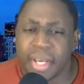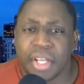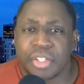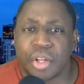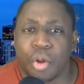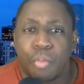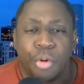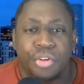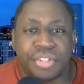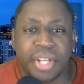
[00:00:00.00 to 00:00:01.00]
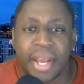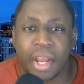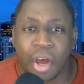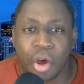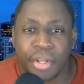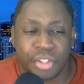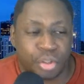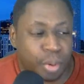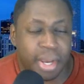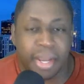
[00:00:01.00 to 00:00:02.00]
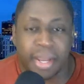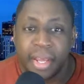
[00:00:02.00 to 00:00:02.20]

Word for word: So you see how they all intertwine.